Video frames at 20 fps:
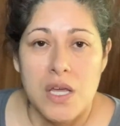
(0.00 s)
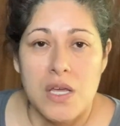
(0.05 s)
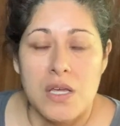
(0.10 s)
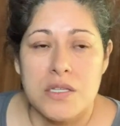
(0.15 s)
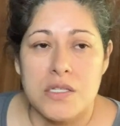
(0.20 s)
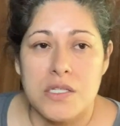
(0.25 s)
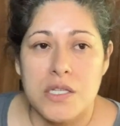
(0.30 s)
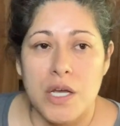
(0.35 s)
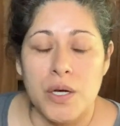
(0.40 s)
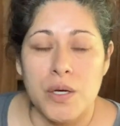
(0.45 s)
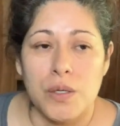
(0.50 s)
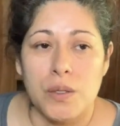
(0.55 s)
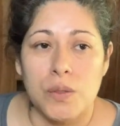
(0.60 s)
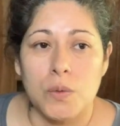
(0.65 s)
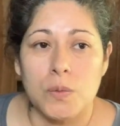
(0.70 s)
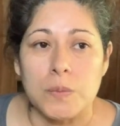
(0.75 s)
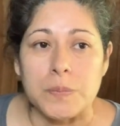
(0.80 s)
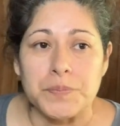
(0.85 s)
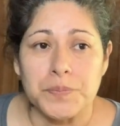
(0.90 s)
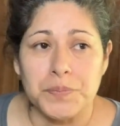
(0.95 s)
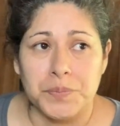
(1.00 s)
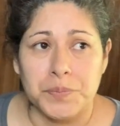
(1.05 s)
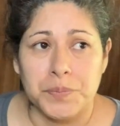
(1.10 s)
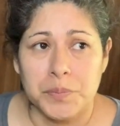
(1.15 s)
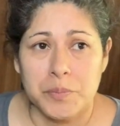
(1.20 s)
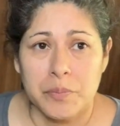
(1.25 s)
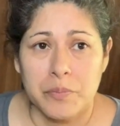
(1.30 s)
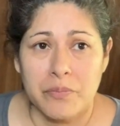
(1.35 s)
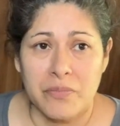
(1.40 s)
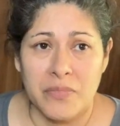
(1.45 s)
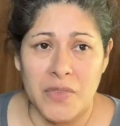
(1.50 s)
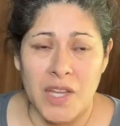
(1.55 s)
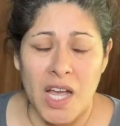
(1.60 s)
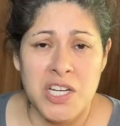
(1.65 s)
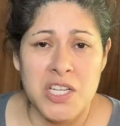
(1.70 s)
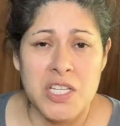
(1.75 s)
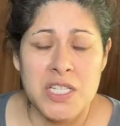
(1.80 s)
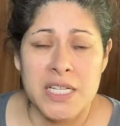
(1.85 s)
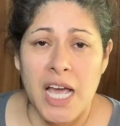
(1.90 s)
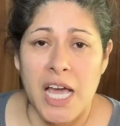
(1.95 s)
So I
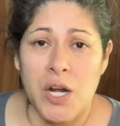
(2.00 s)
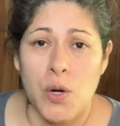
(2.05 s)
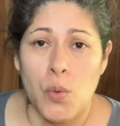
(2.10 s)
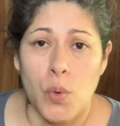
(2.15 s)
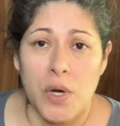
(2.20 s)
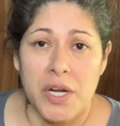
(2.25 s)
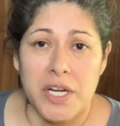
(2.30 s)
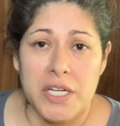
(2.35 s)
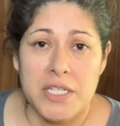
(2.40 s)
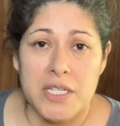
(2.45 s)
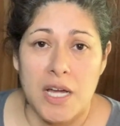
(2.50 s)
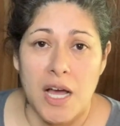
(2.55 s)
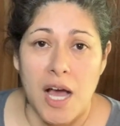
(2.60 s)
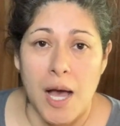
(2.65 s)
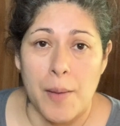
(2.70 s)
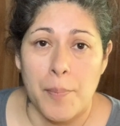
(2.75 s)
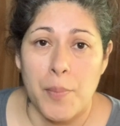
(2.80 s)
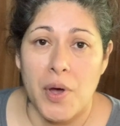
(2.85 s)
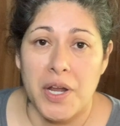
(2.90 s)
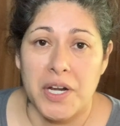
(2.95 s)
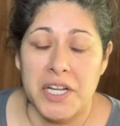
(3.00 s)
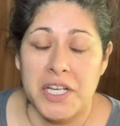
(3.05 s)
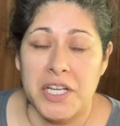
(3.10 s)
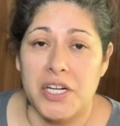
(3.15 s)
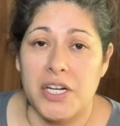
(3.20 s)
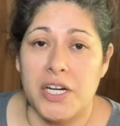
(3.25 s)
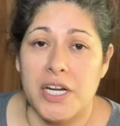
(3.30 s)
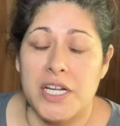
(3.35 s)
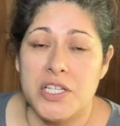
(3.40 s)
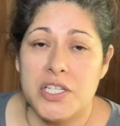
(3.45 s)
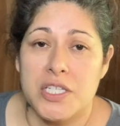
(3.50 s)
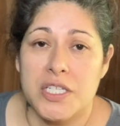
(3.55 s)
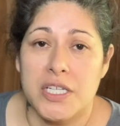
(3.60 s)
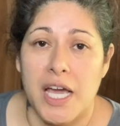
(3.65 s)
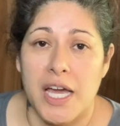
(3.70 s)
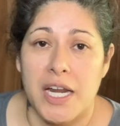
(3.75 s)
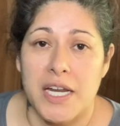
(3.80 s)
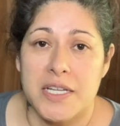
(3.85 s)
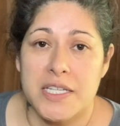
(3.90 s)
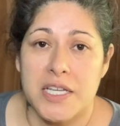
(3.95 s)
just kind of wanted to hop on here and just
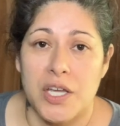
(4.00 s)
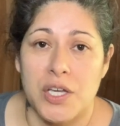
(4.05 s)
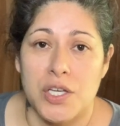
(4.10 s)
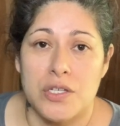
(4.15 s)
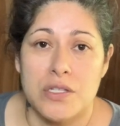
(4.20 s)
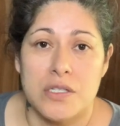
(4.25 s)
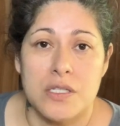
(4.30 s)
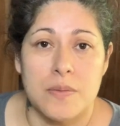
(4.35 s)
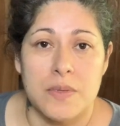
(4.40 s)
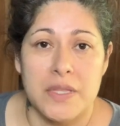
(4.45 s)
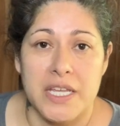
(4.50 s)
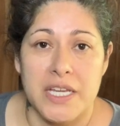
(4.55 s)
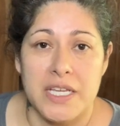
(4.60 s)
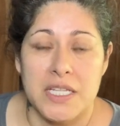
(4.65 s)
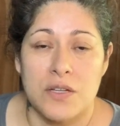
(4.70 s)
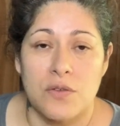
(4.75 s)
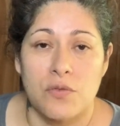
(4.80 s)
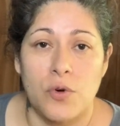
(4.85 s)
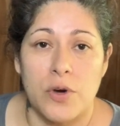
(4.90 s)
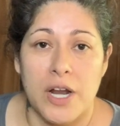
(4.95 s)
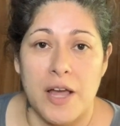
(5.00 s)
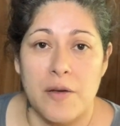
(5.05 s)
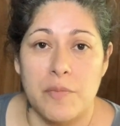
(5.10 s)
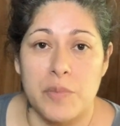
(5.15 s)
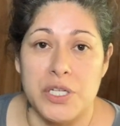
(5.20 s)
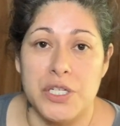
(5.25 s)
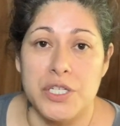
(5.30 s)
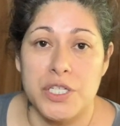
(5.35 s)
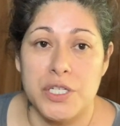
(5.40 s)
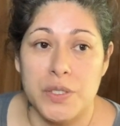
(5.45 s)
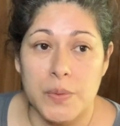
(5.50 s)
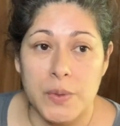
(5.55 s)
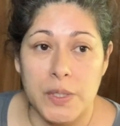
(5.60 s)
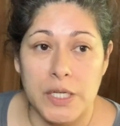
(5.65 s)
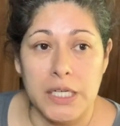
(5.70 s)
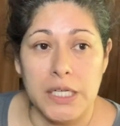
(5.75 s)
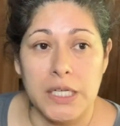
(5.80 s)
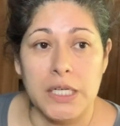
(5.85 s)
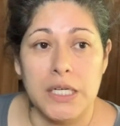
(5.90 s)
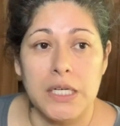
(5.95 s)
kind of tell you some things of what I've been
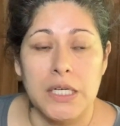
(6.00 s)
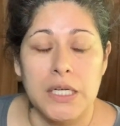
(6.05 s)
doing,